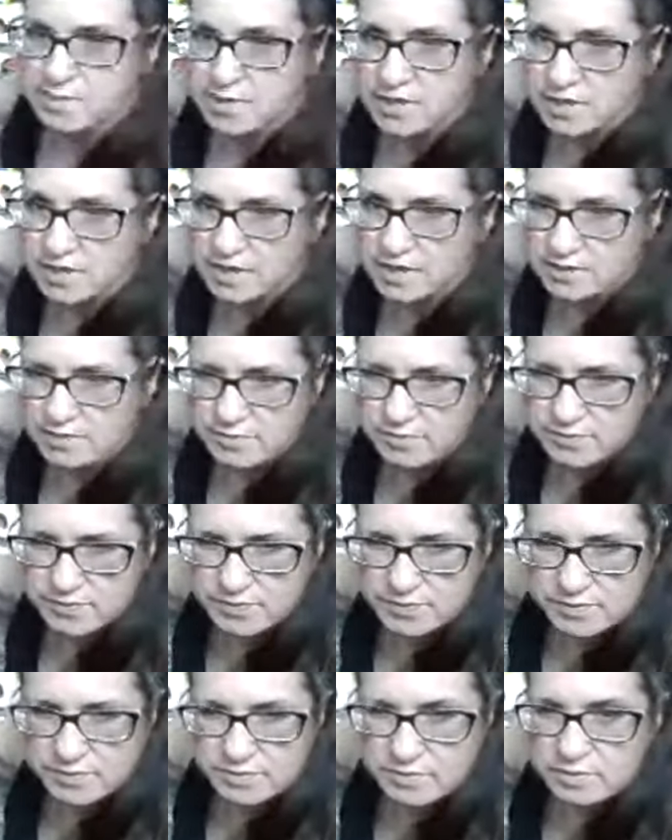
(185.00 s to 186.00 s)
kind of
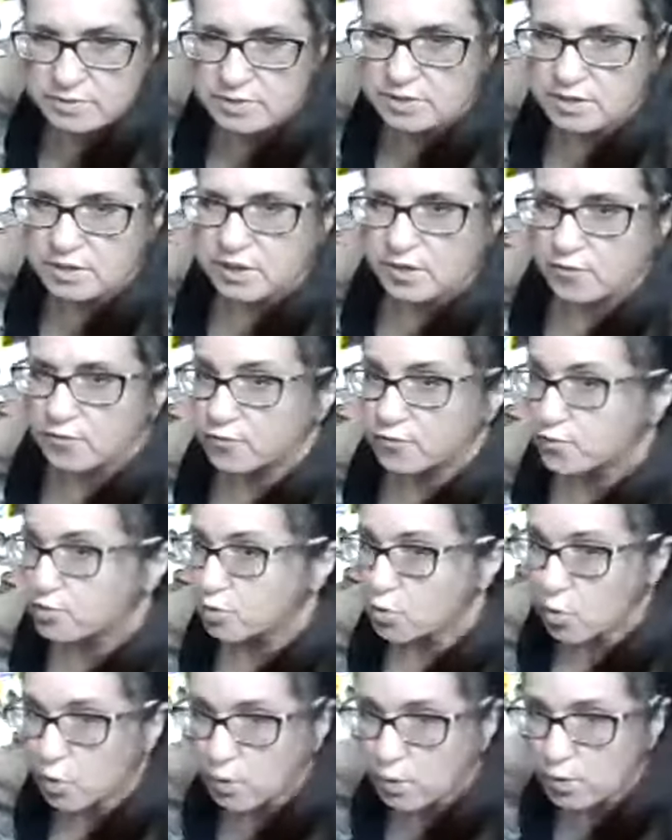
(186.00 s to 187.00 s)

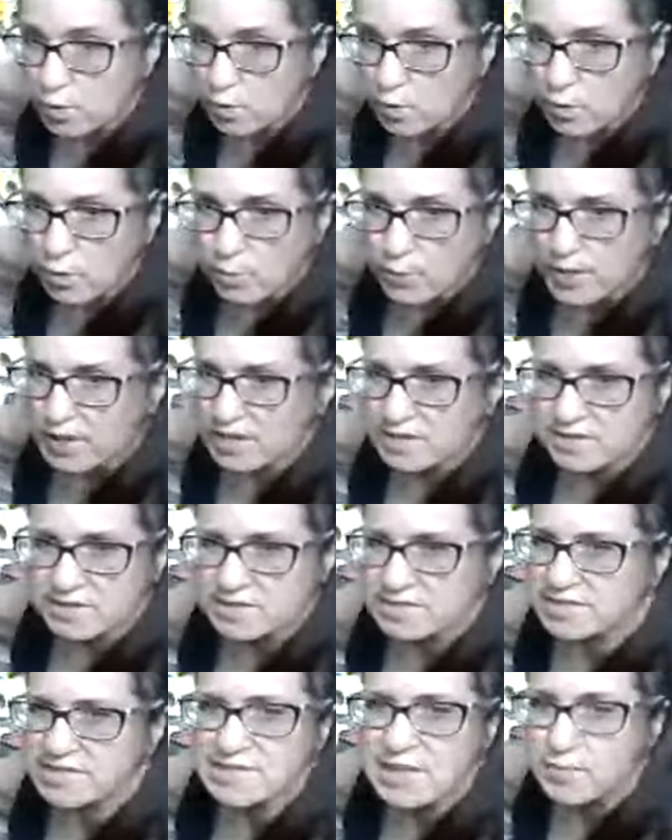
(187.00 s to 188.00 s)
floral or paint
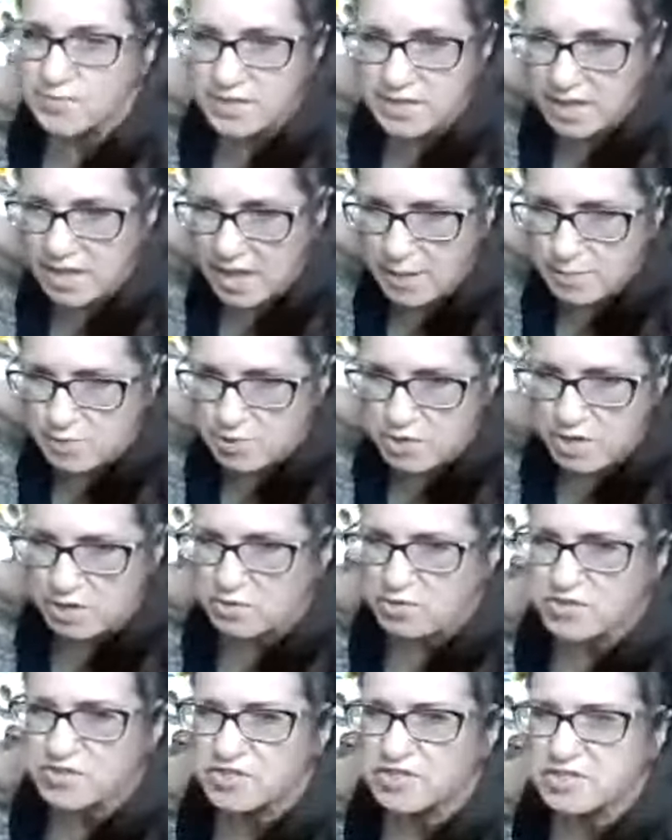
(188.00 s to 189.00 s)
something abstract or
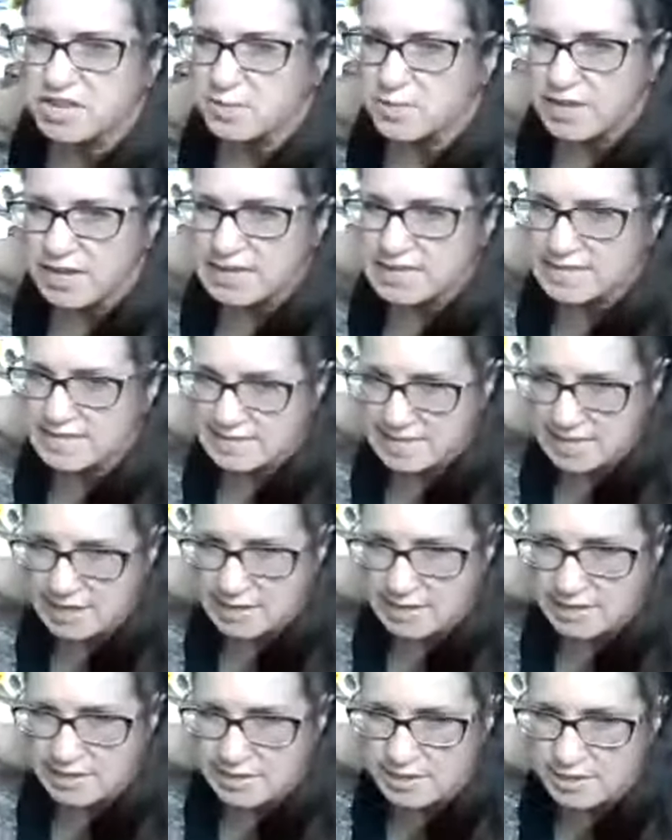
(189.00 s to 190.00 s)
some kind of design
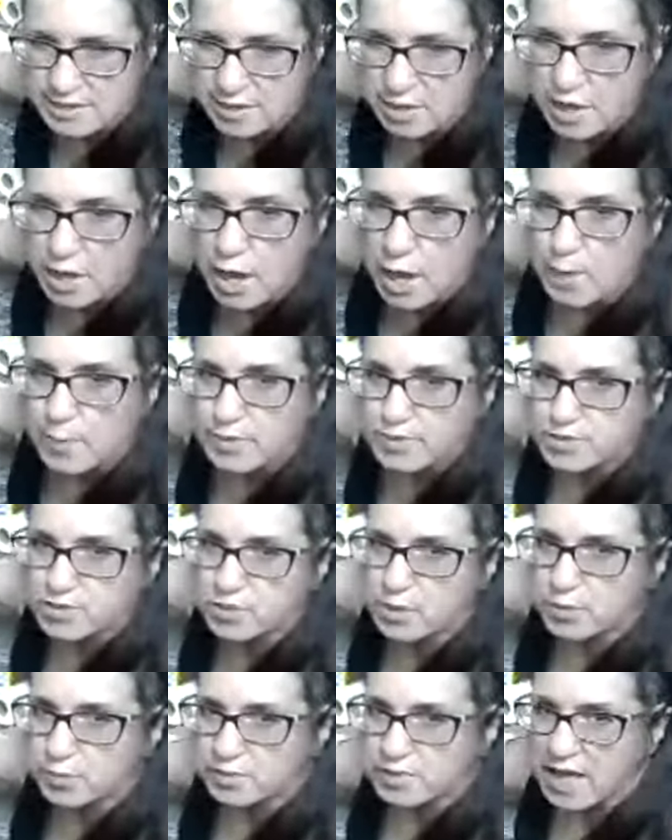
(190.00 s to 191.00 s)
in here. But do
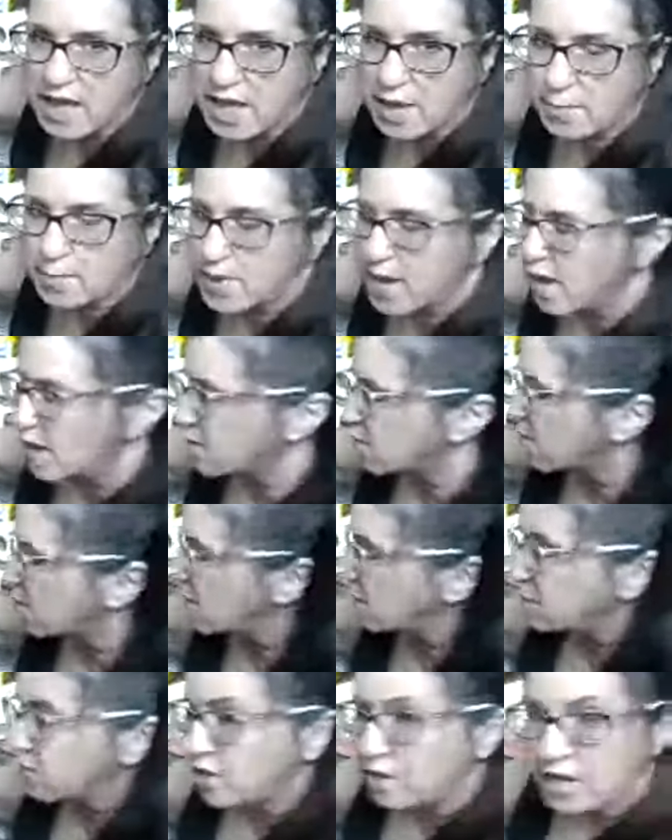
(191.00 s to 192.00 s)
a black
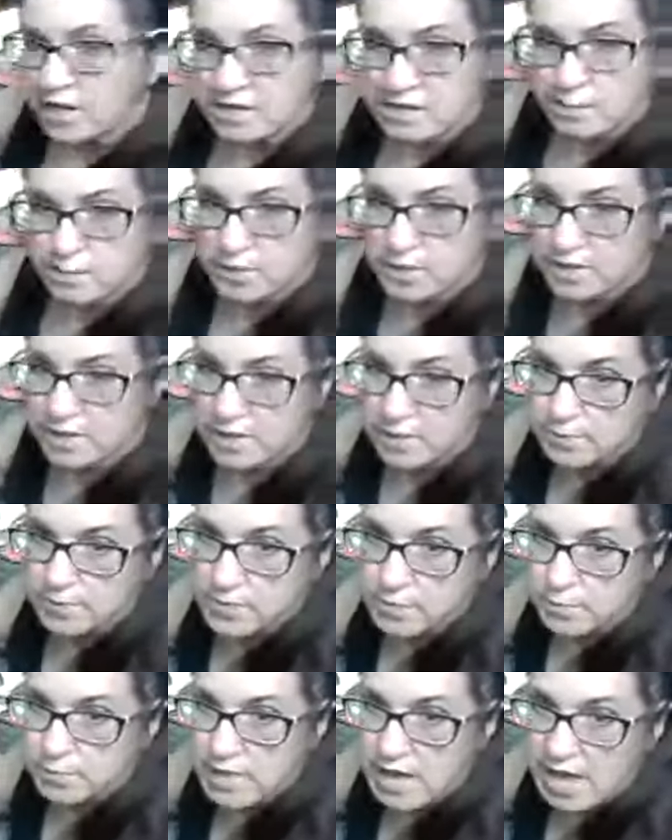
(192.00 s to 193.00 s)
background to pick up the
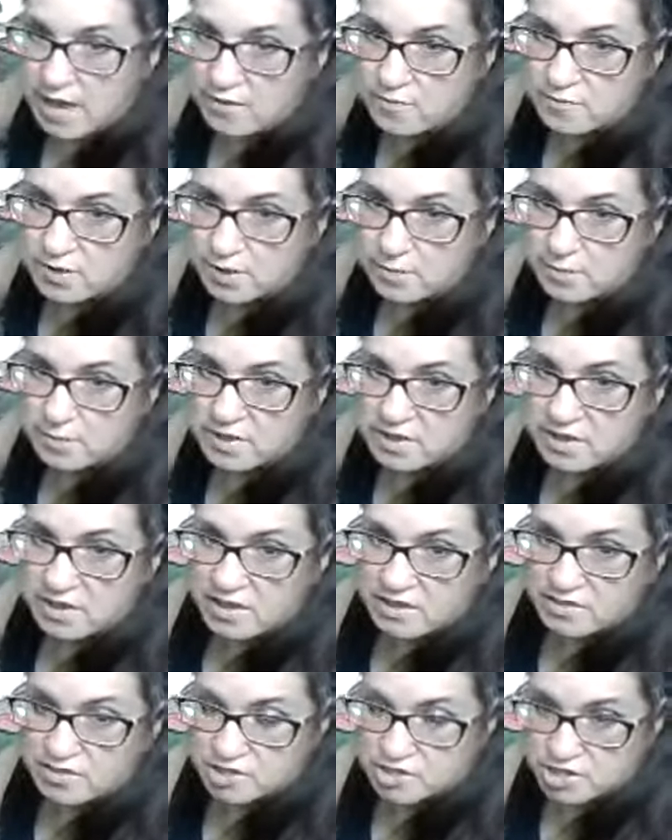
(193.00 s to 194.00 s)
black from
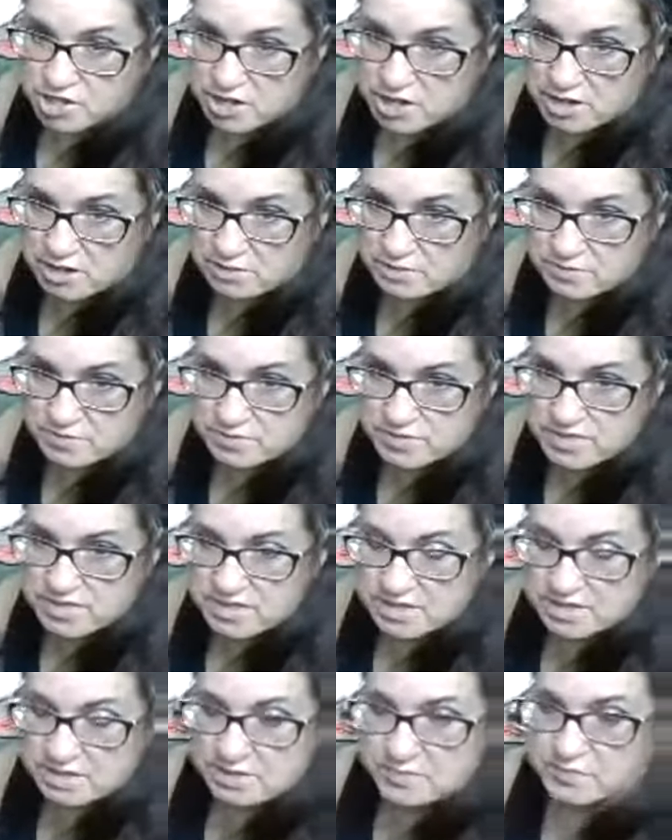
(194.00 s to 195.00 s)
the chair
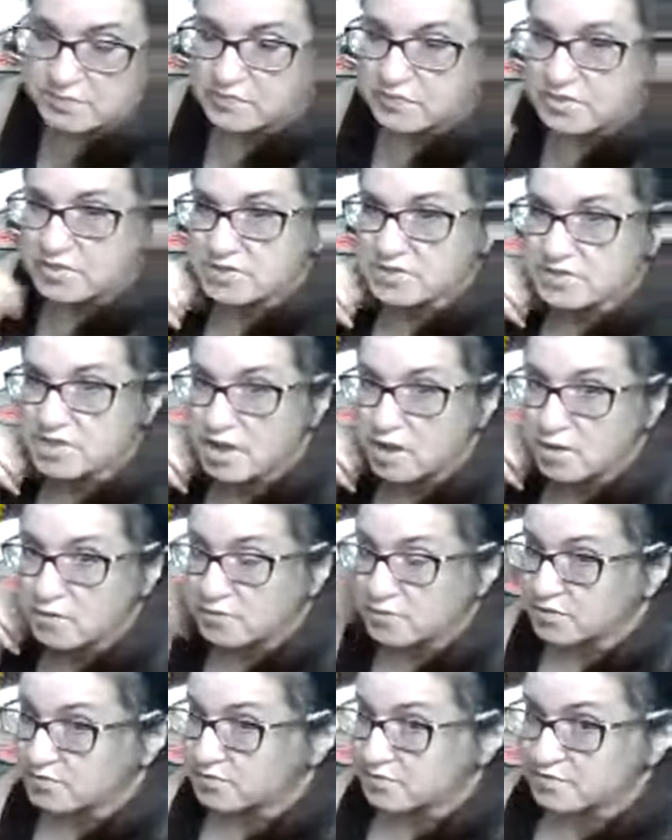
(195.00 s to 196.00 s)
seat. So if
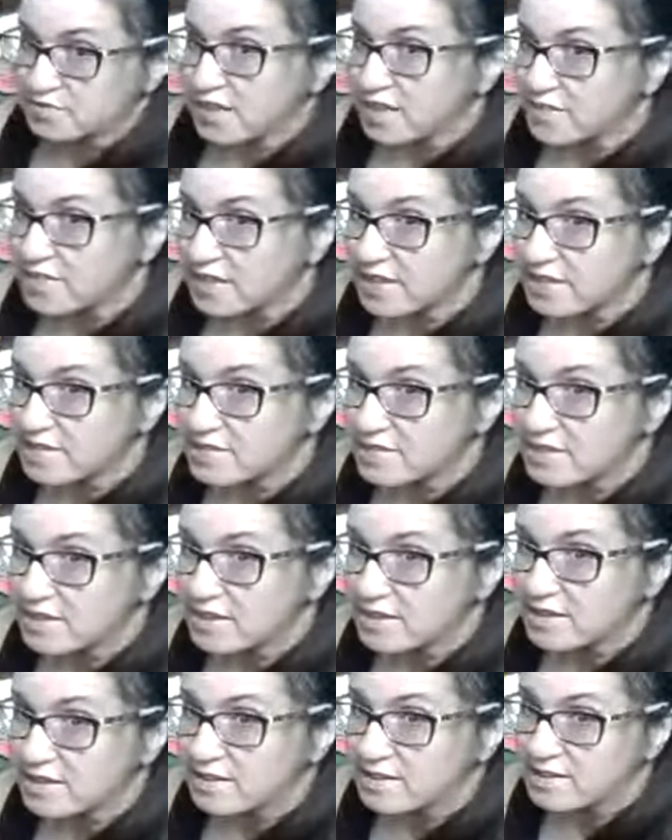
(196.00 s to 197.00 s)
you like that
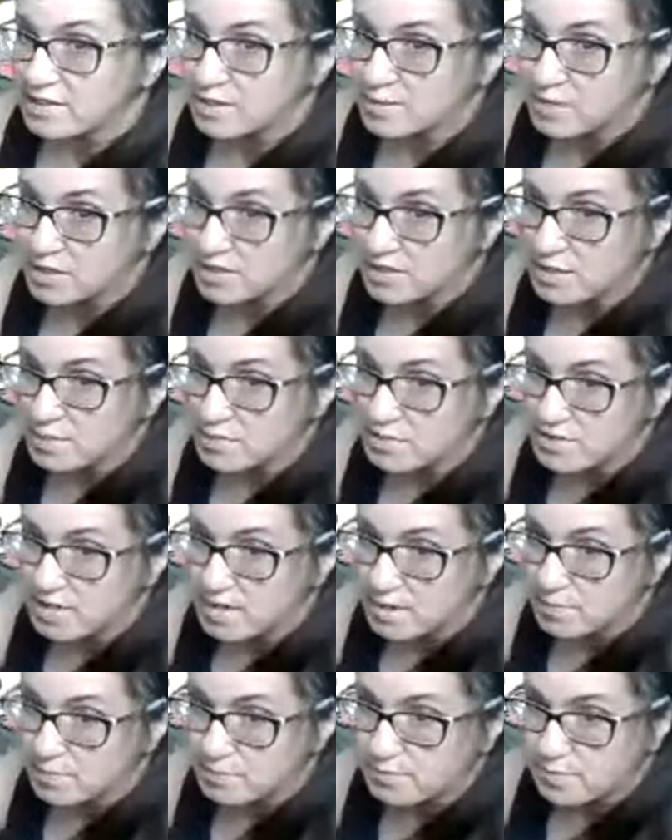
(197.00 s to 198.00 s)
idea, give me a thumbs
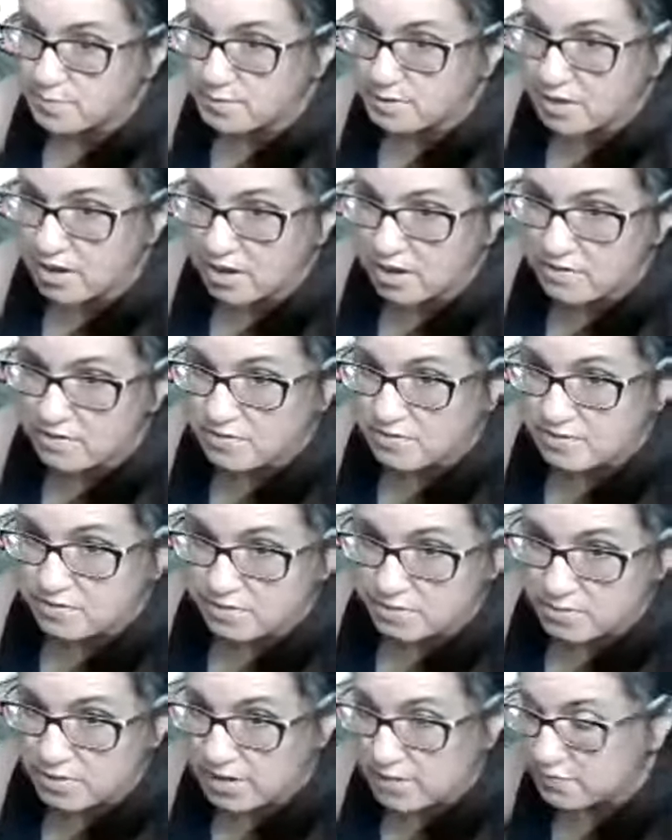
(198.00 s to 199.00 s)
up or hearts
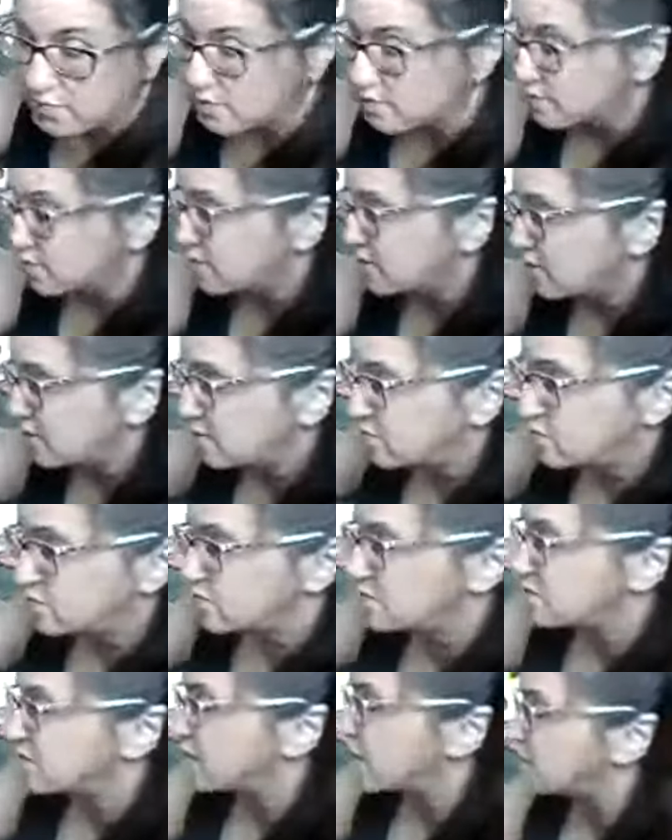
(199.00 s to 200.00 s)
or whatever they
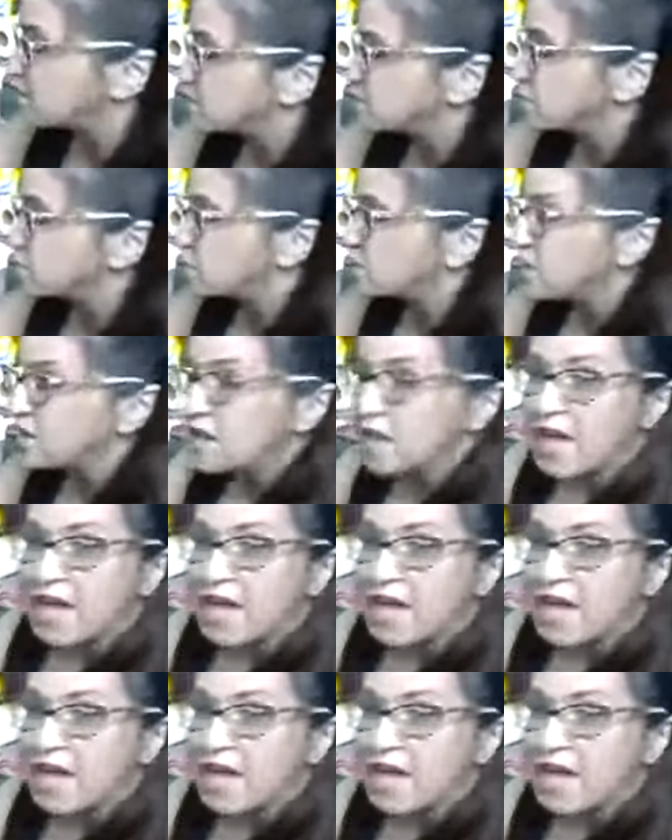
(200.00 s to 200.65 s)
usually ask for.